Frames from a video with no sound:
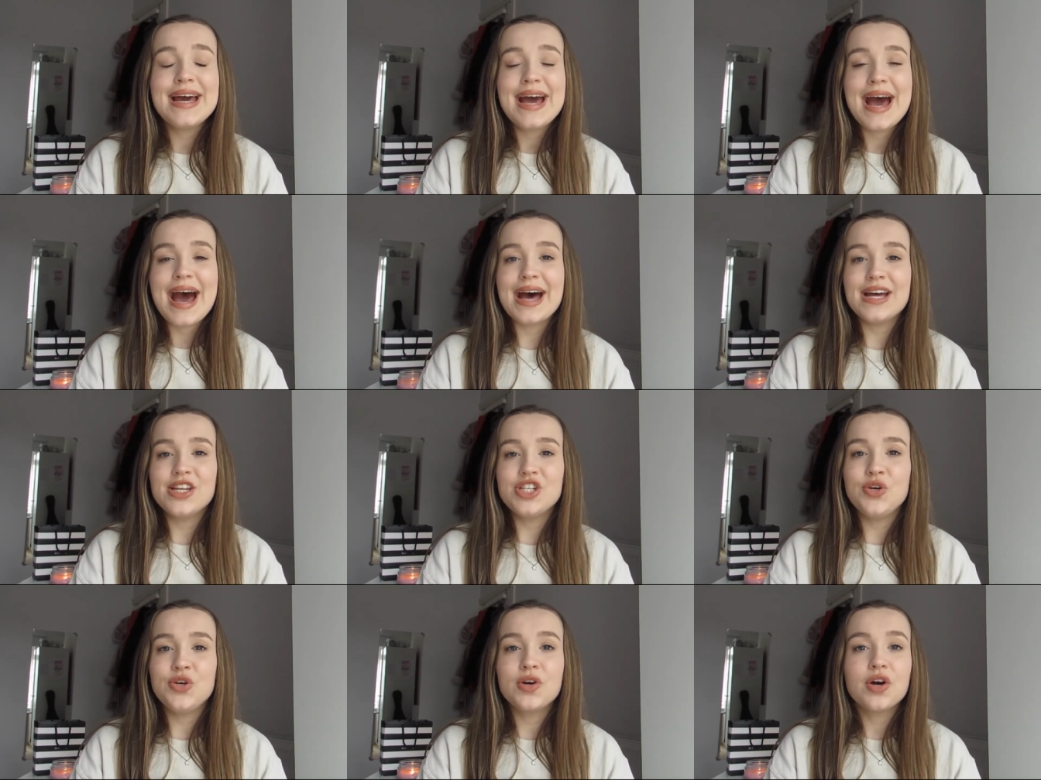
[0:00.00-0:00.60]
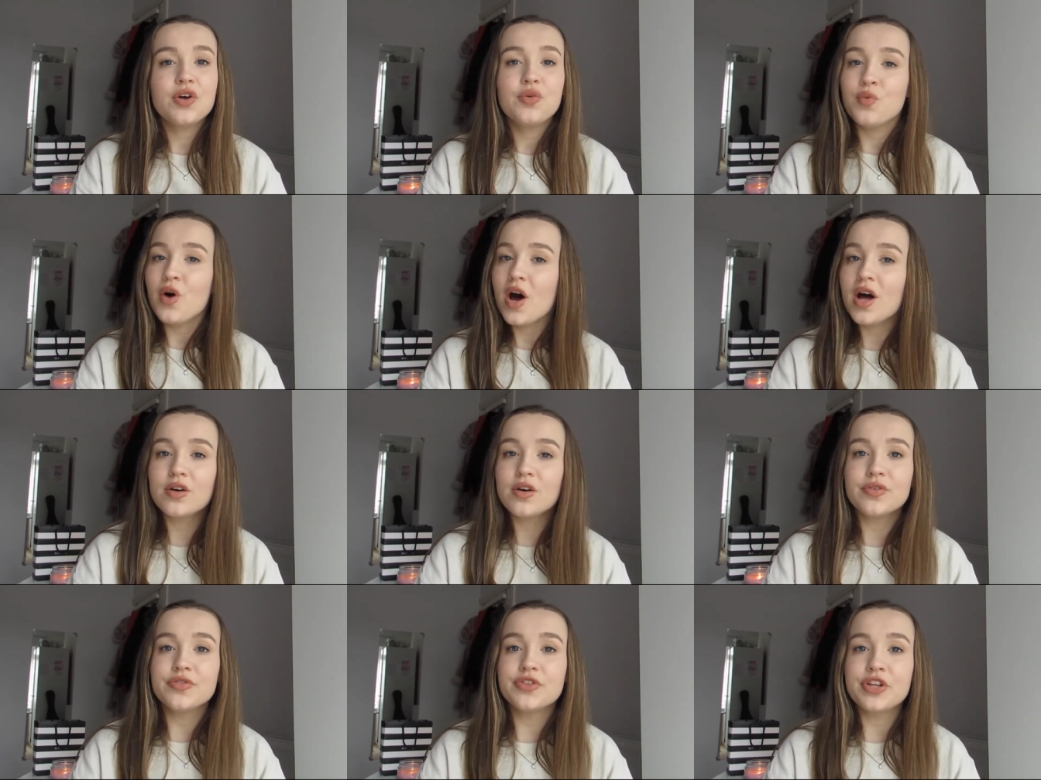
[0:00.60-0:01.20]
and you can
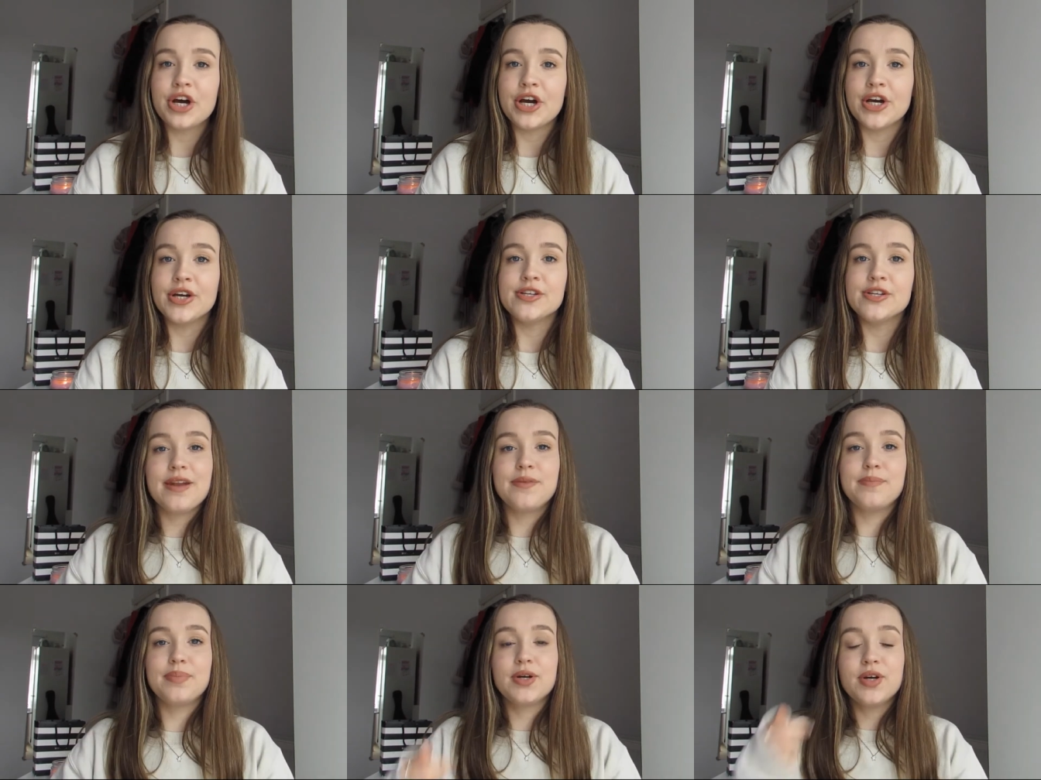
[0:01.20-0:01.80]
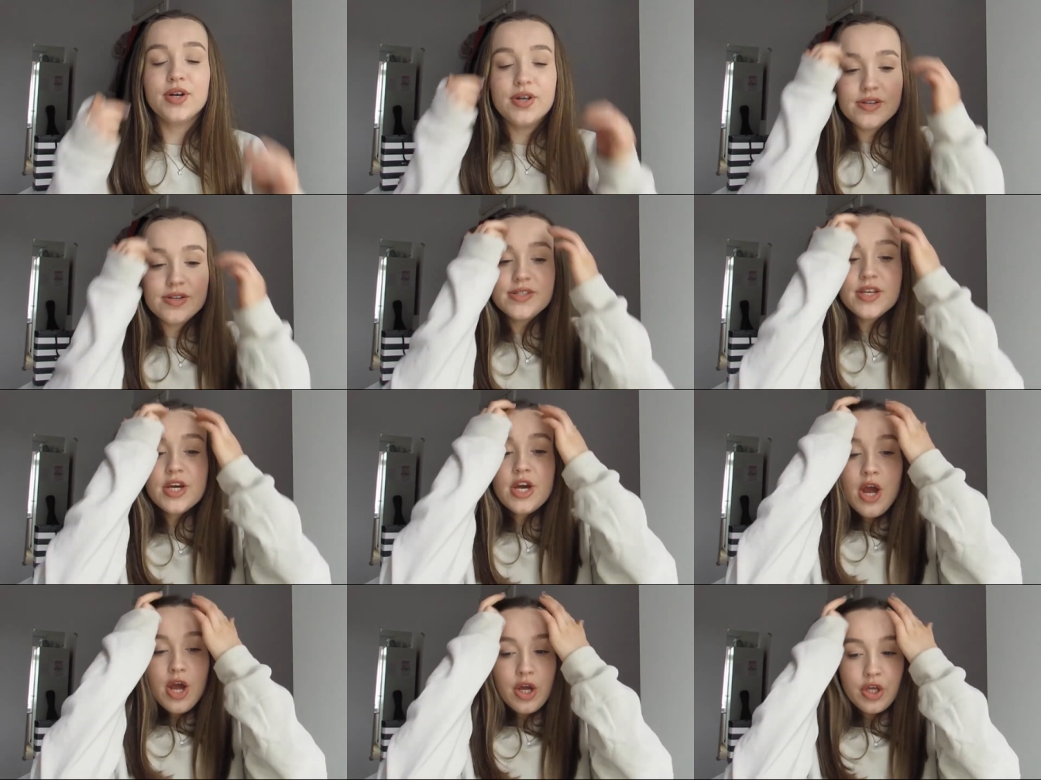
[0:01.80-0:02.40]
work on those, and
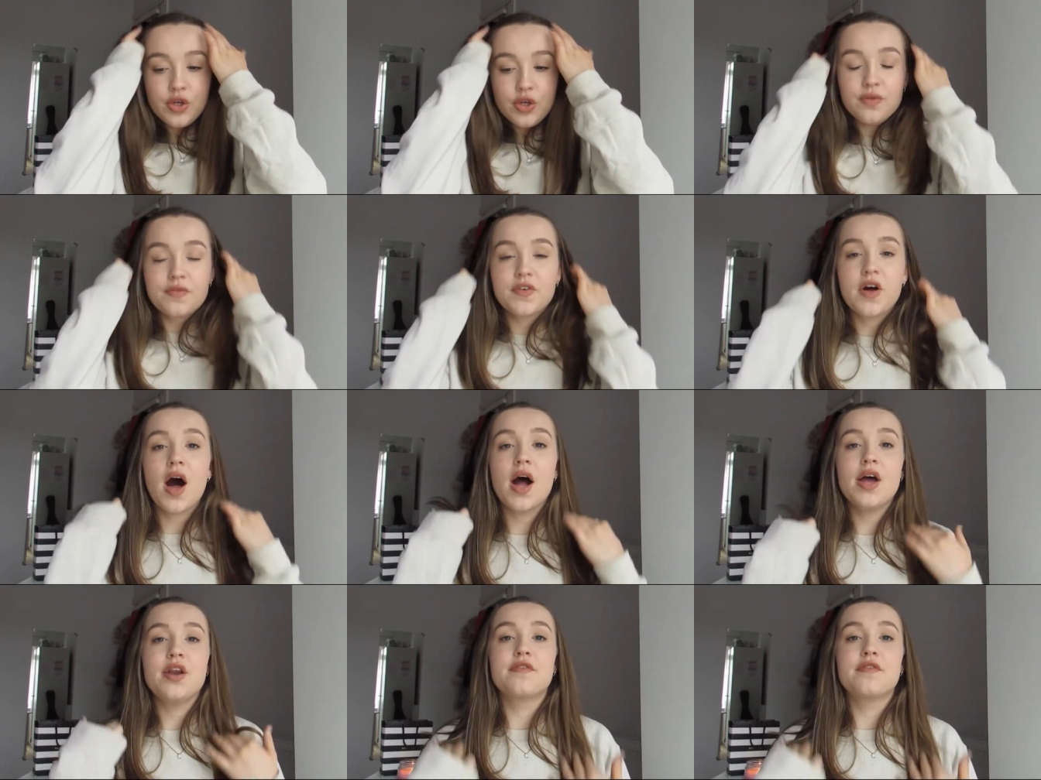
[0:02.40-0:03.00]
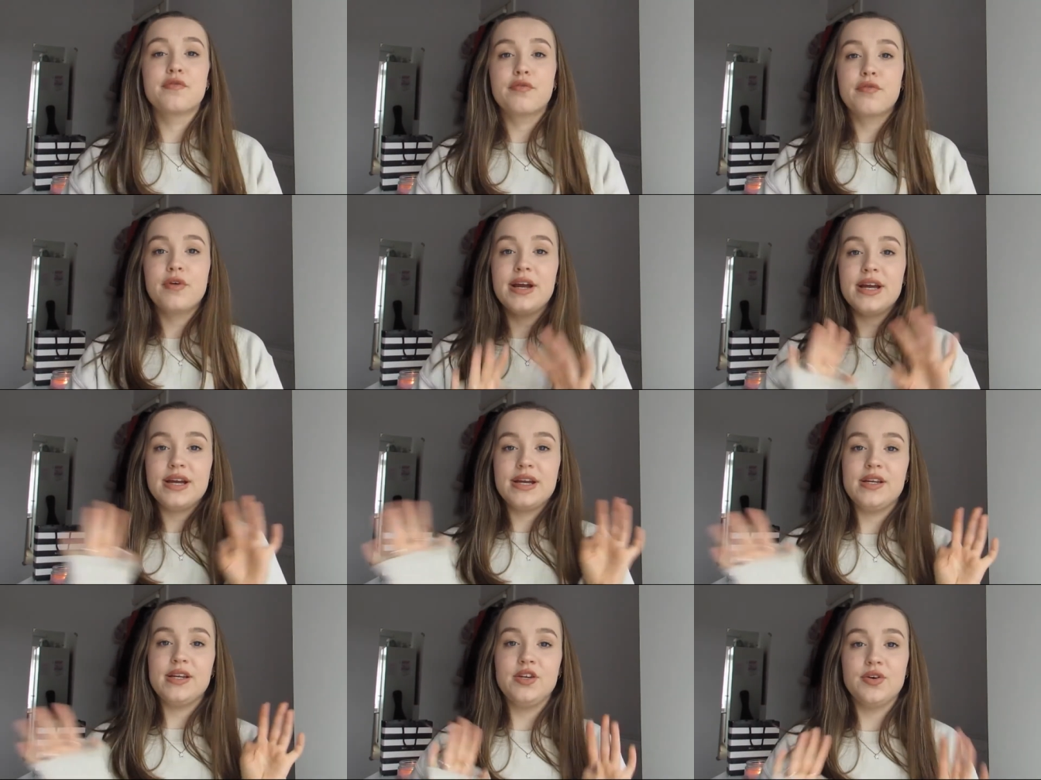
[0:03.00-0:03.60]
because you've kind of
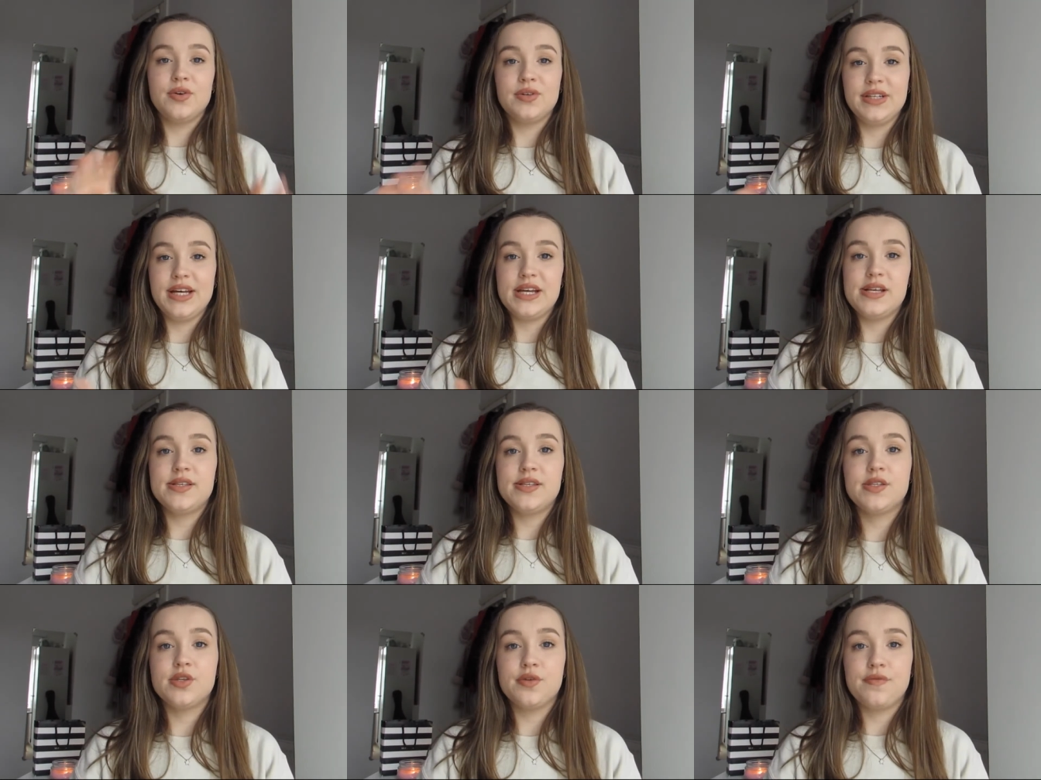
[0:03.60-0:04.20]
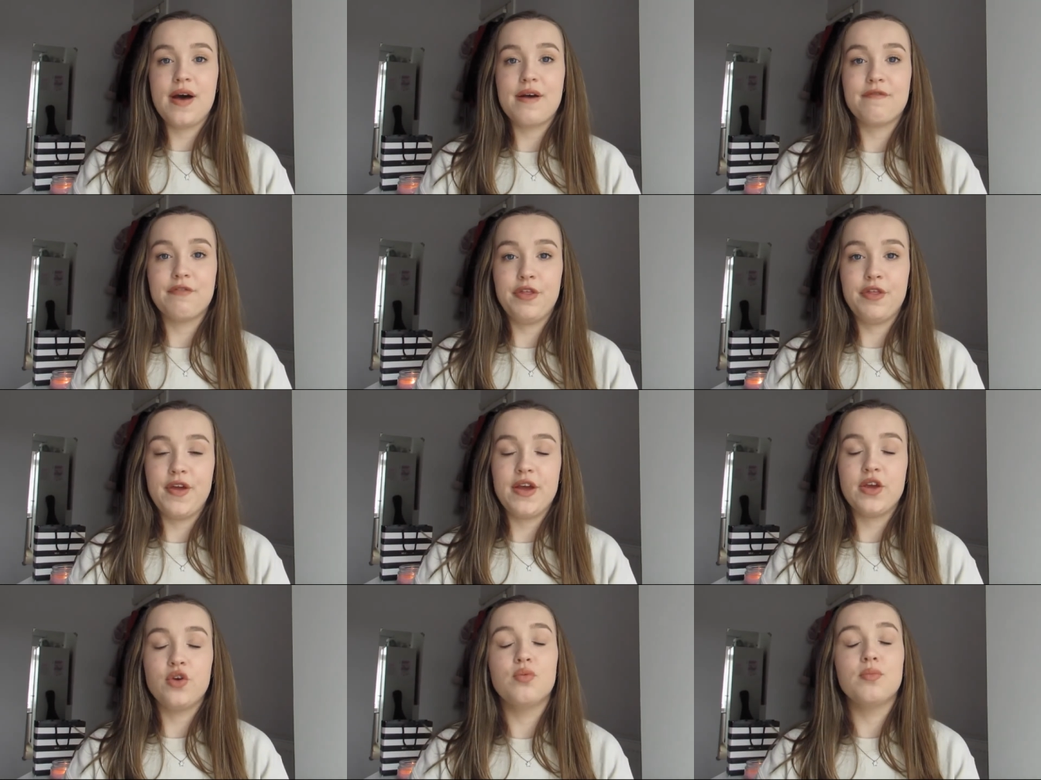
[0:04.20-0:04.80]
written your list of
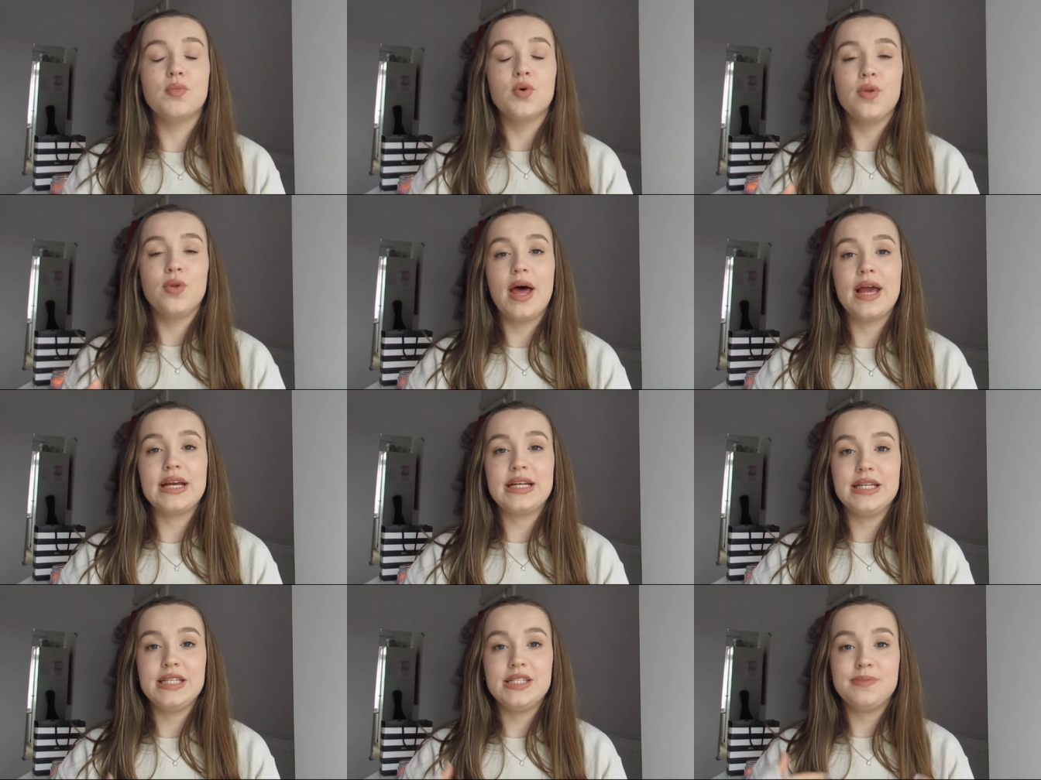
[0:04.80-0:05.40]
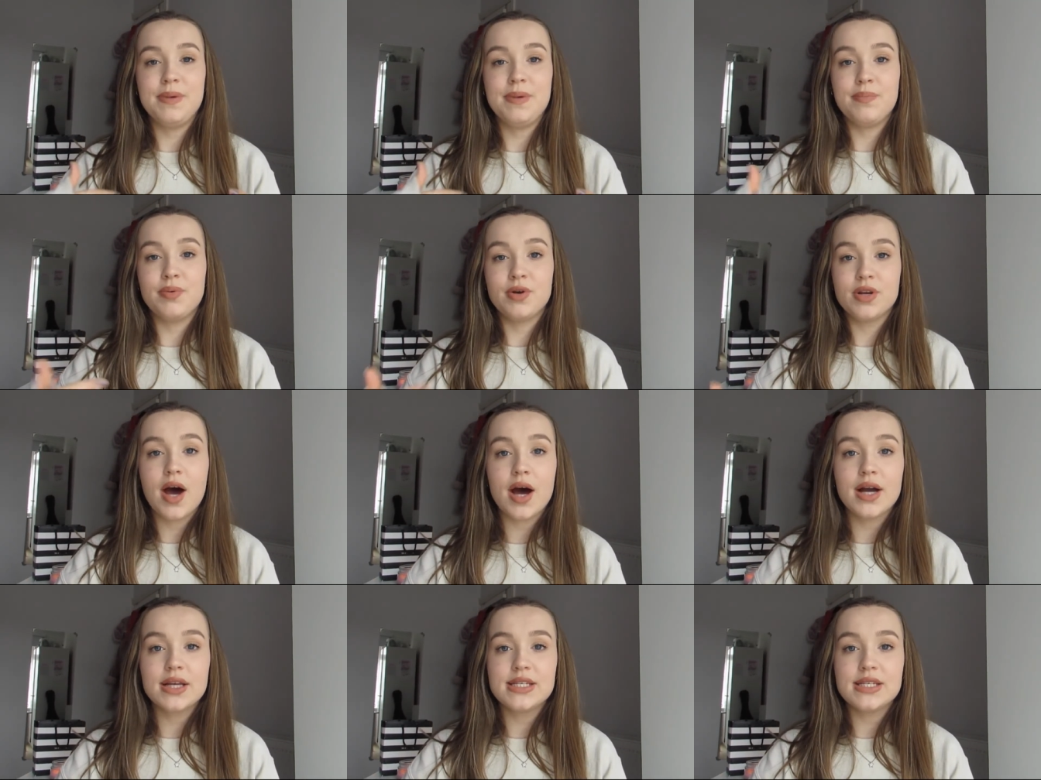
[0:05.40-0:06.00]
everything, you're more likely to be
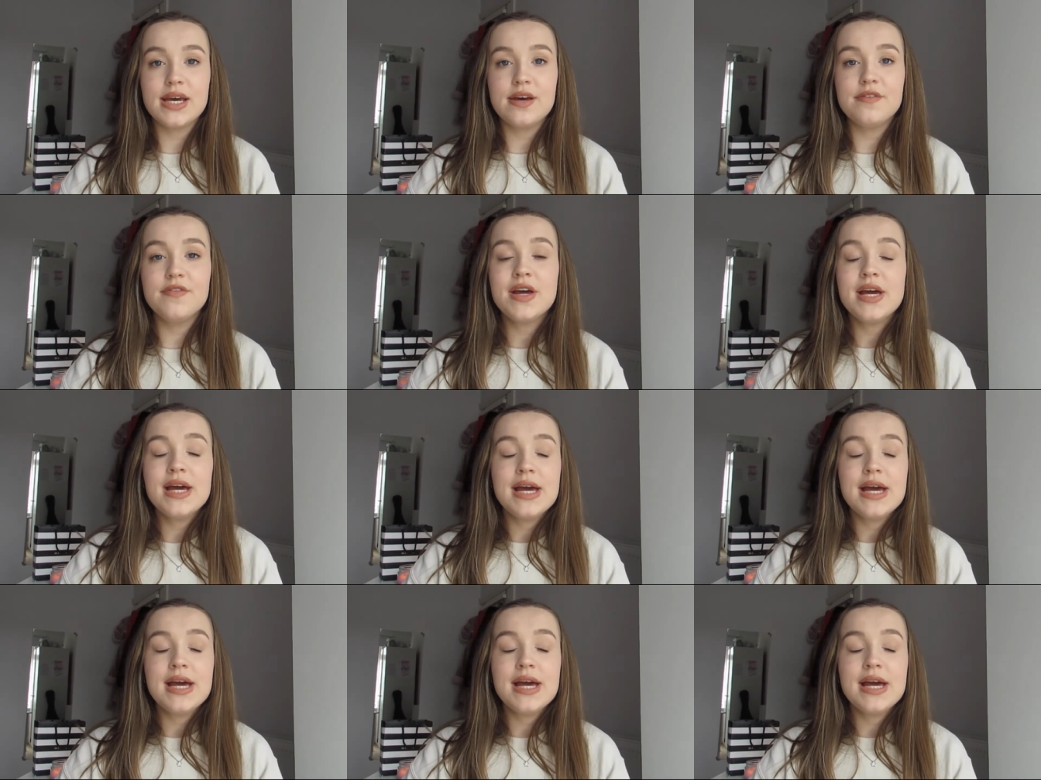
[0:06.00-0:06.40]
productive.